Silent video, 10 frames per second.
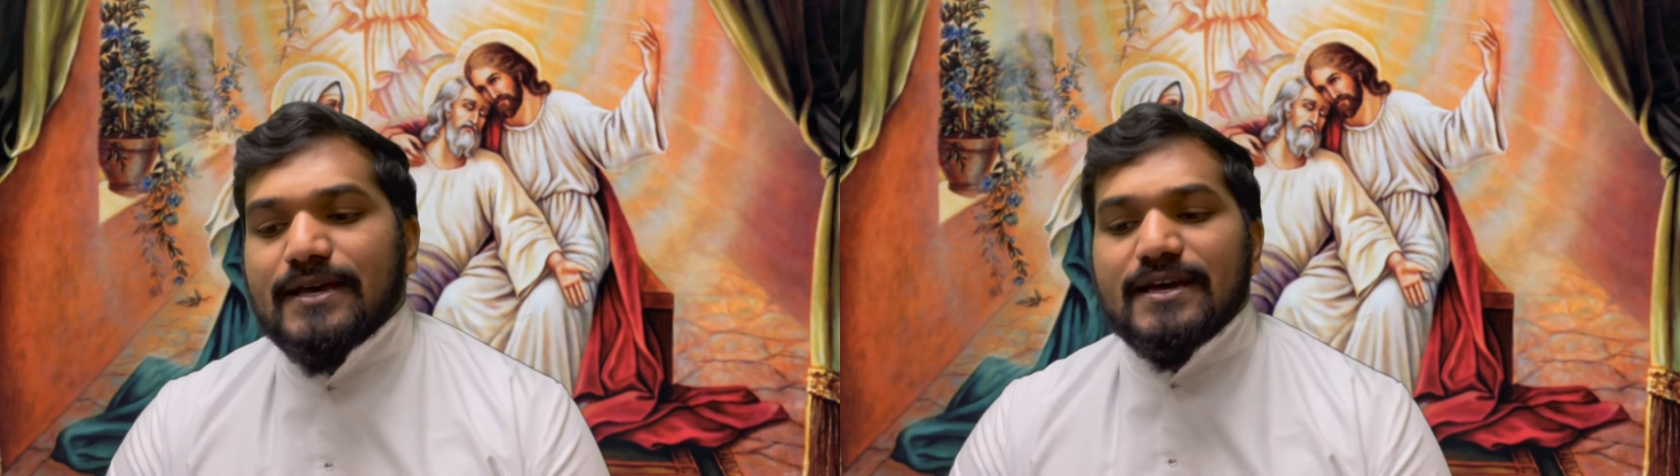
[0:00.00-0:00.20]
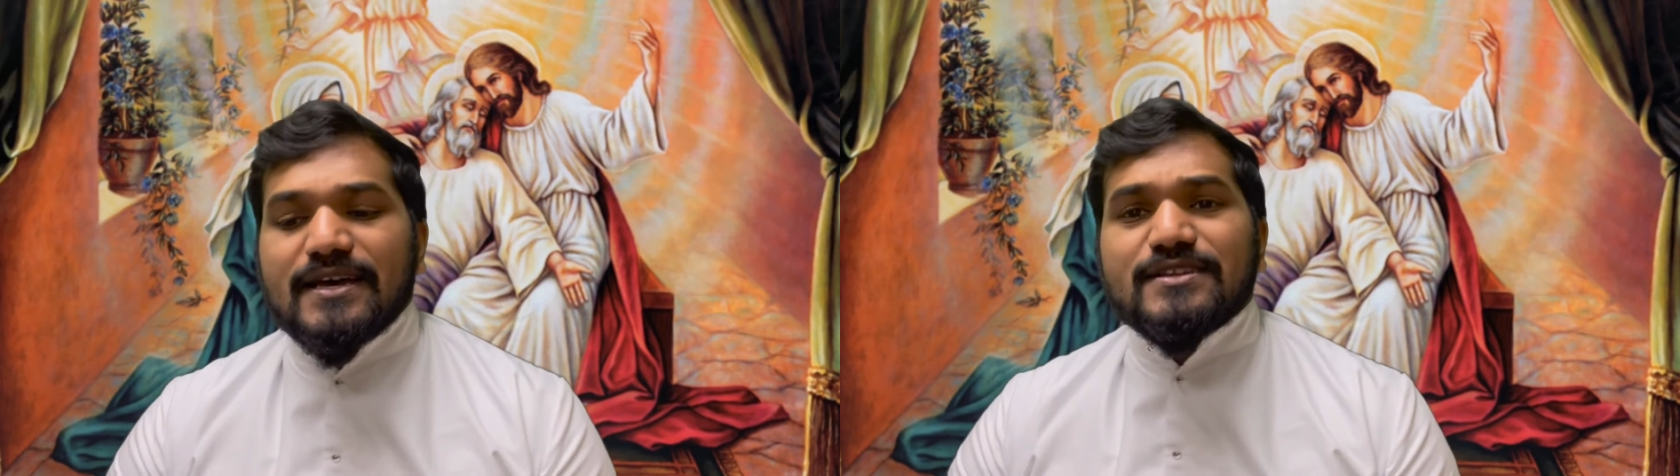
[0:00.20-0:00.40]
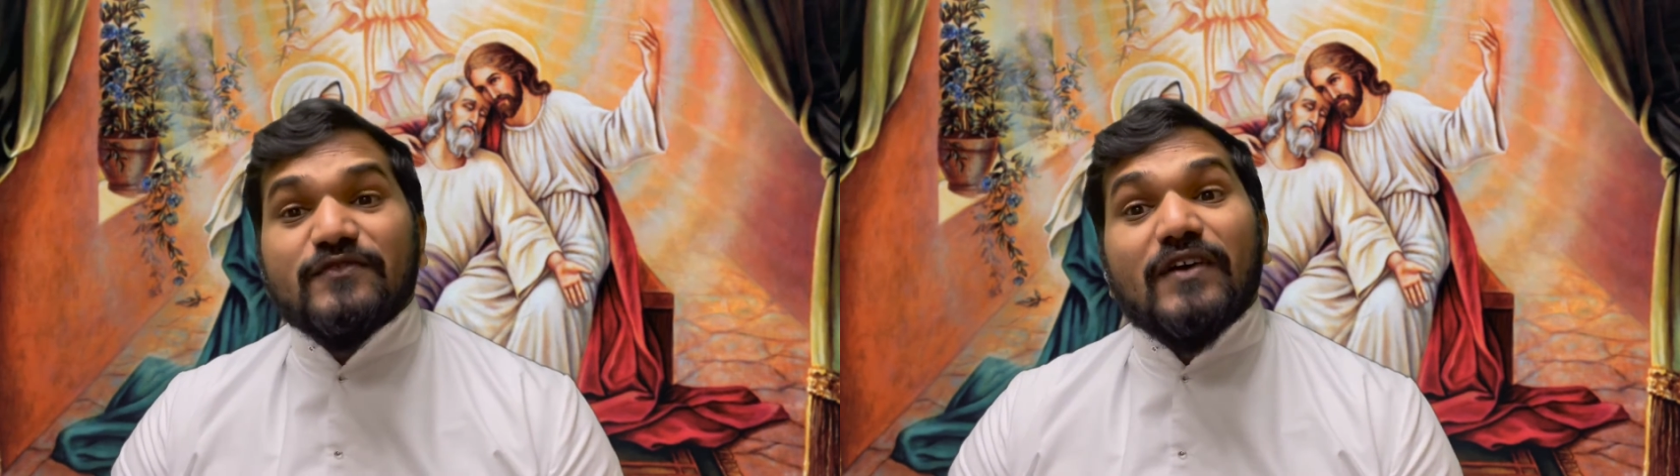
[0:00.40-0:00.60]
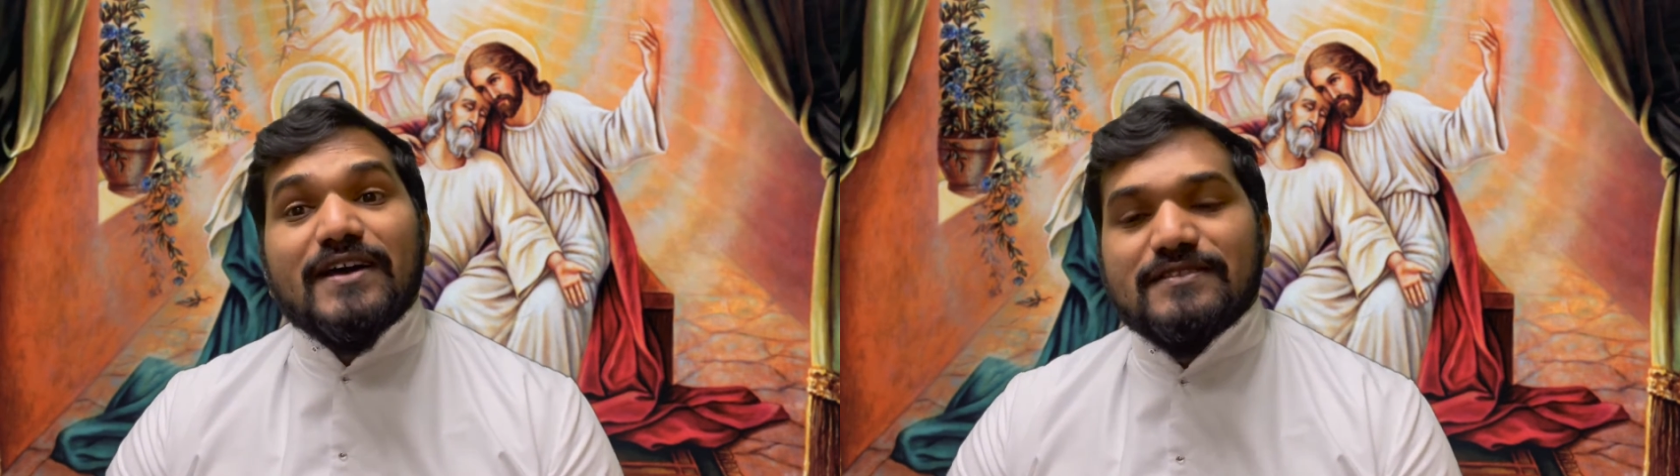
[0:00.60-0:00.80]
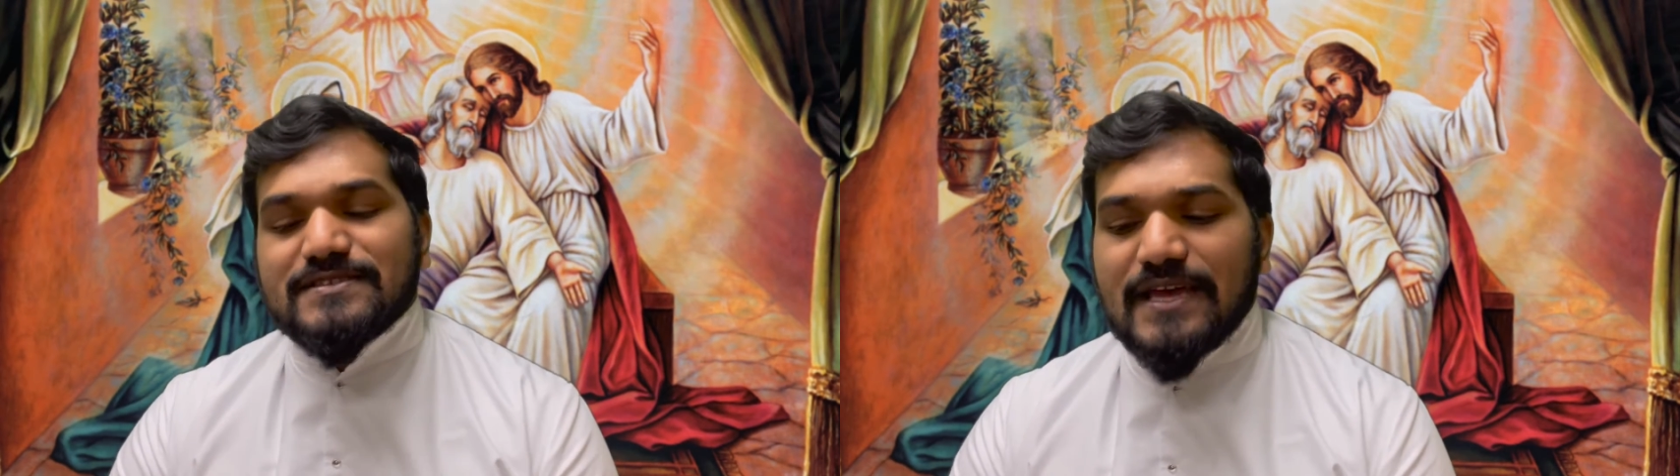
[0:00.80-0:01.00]
uh, to
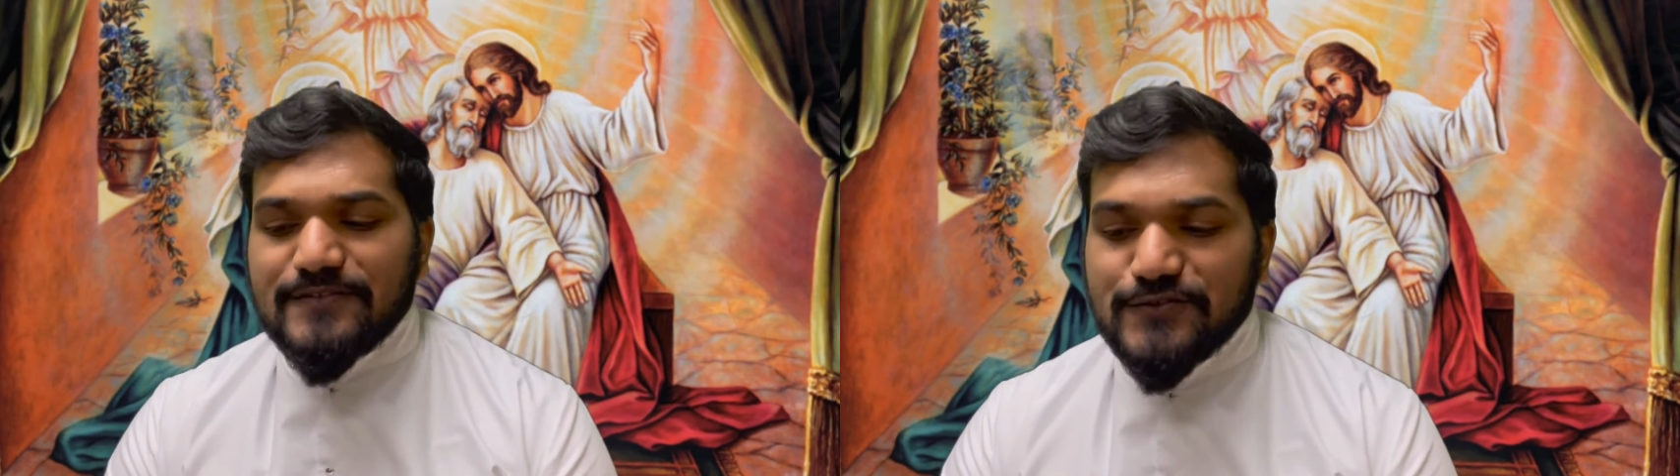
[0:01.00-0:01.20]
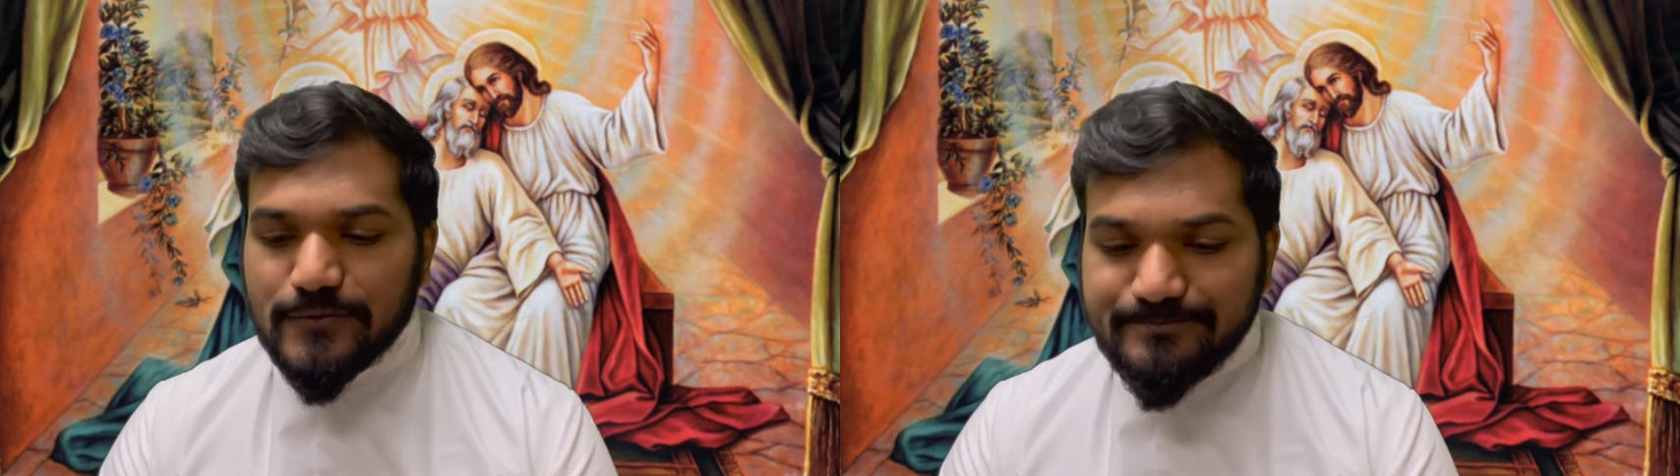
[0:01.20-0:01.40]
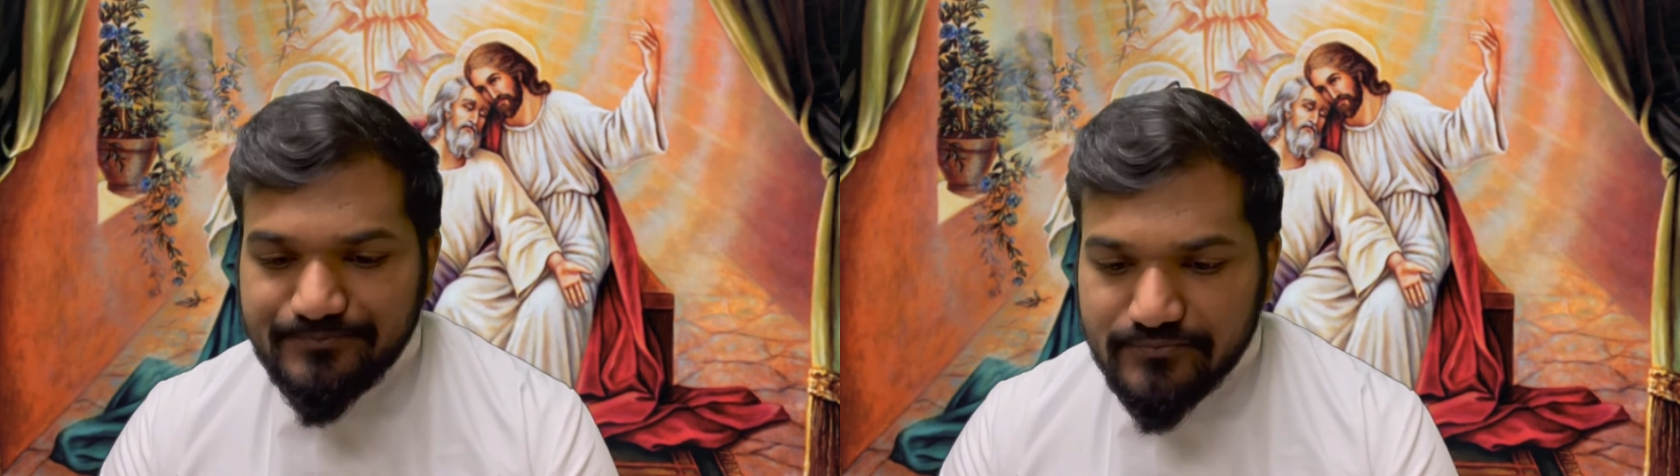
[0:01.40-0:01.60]
find this answer.